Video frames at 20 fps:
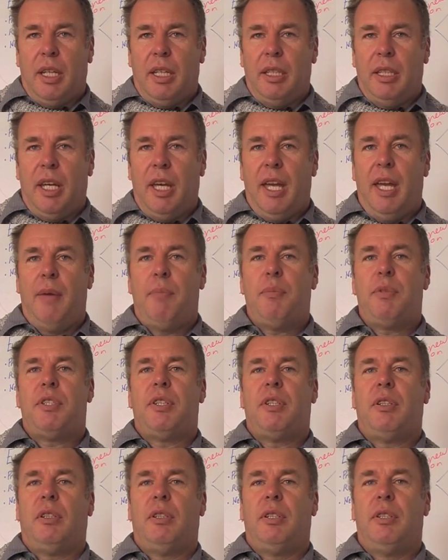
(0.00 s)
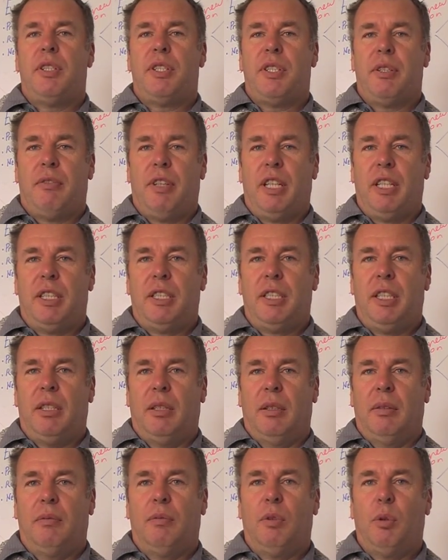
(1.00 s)
an absolute
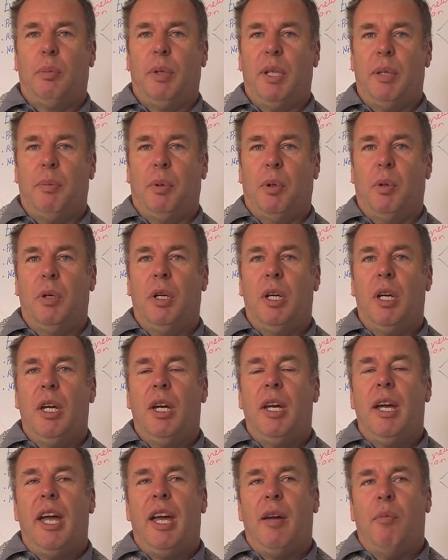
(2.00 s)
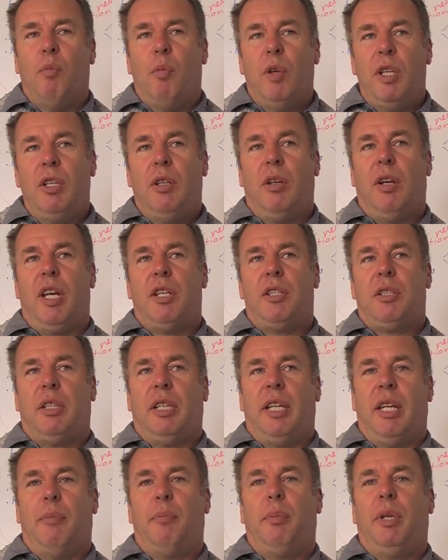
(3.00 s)
serenity for people. And when you're
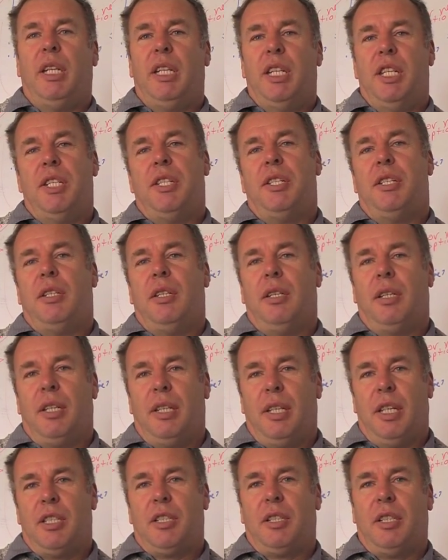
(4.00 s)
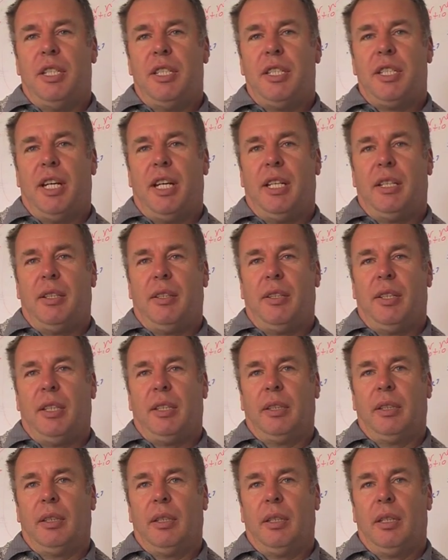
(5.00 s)
actually at peace, you can actually start to
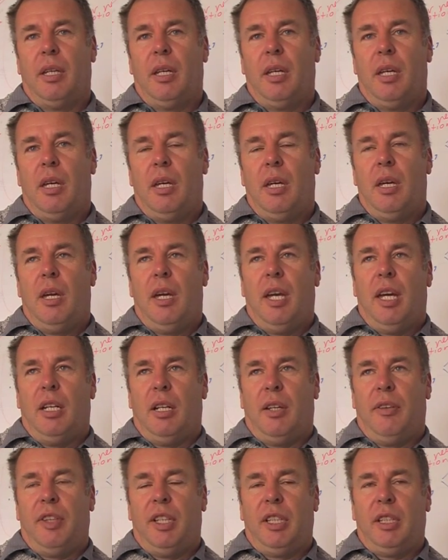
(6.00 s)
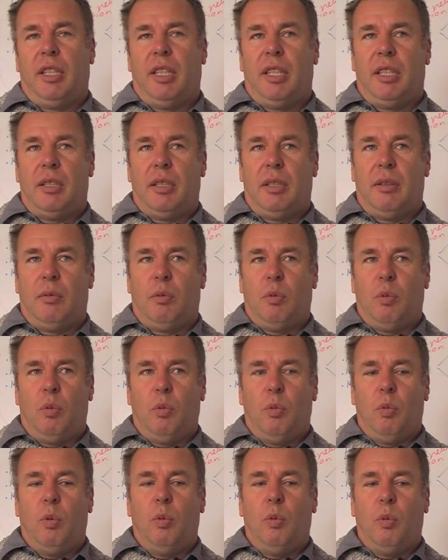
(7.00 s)
think. And I think that
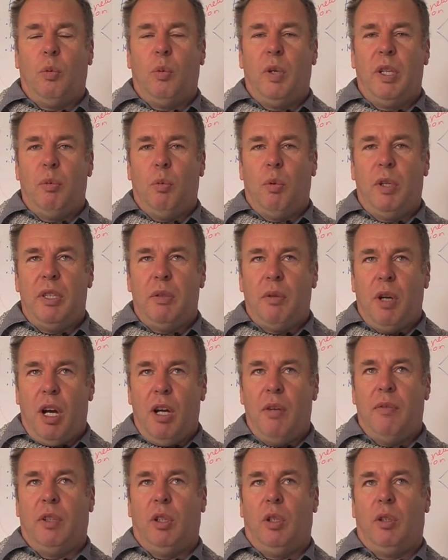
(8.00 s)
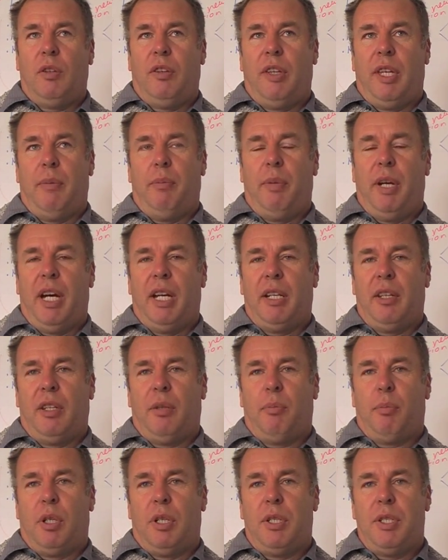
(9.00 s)
we overlook that part of
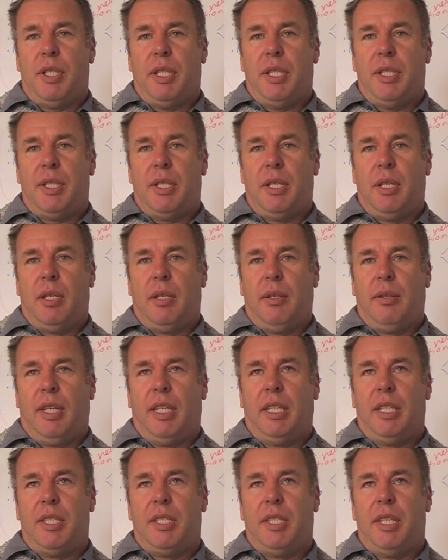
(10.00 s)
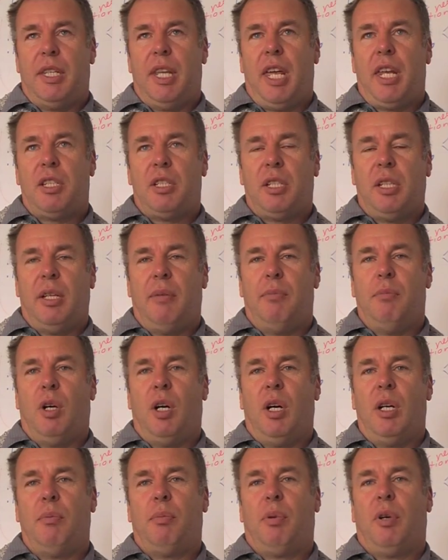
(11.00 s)
the process, that it's actually a
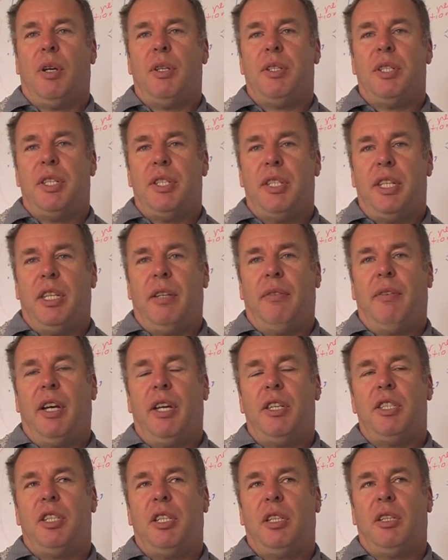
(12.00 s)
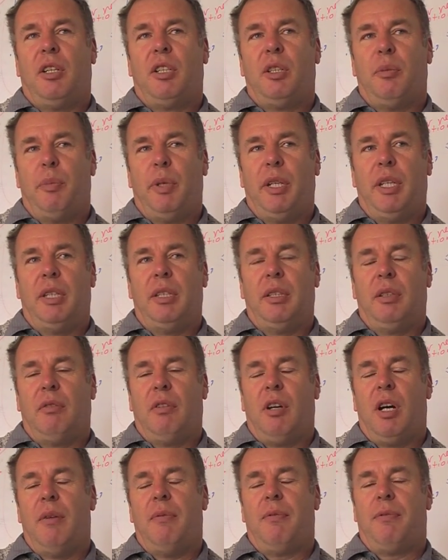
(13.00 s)
mind process, that you've actually got to be in the
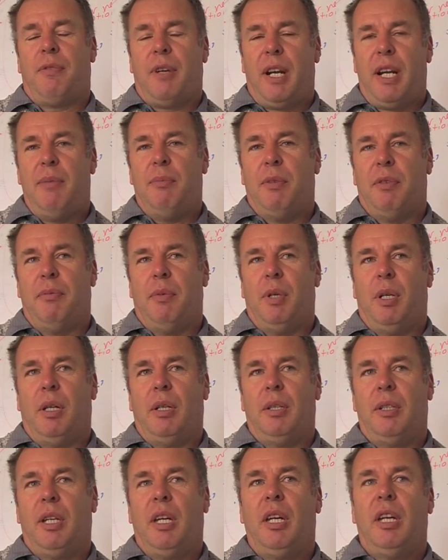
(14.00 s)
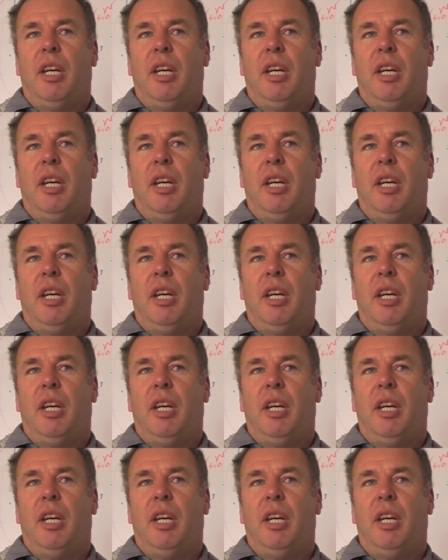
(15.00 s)
right frame of mind